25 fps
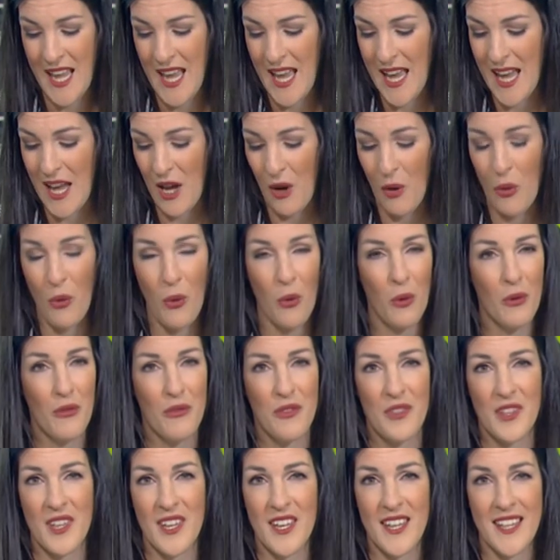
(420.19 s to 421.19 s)
uh, all of
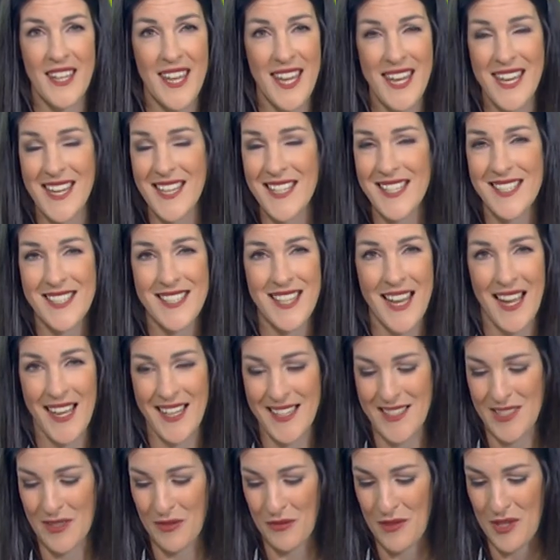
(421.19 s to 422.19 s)
the key
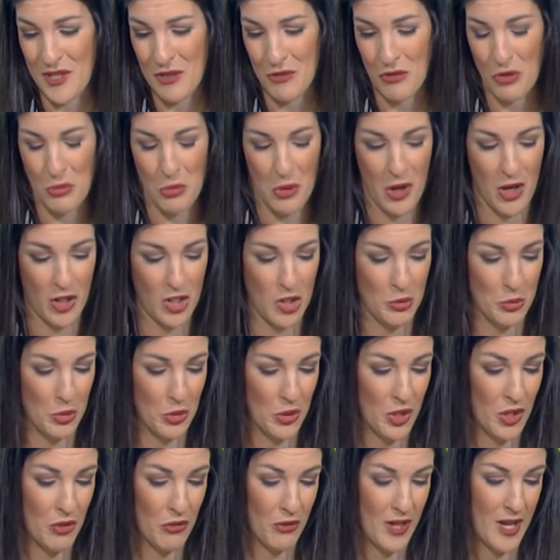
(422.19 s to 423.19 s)
stats of his remarkable
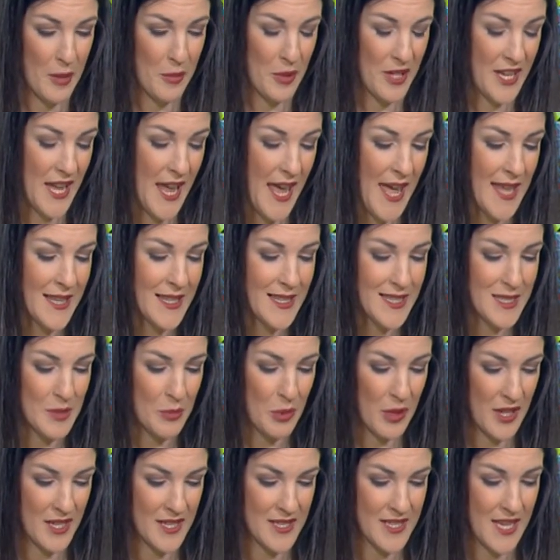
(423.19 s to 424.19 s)
career, but it ends
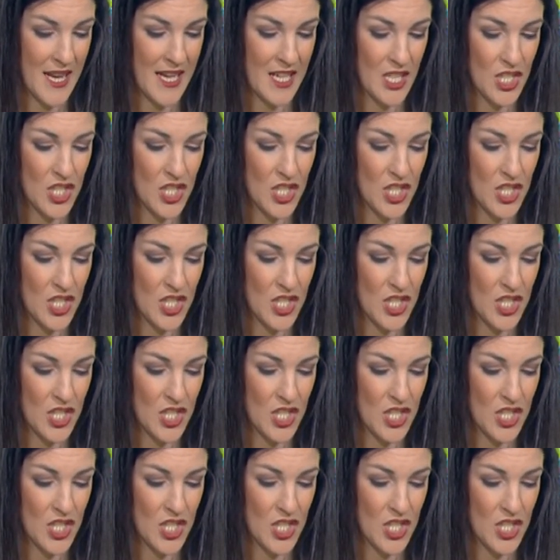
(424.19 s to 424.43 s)
by saying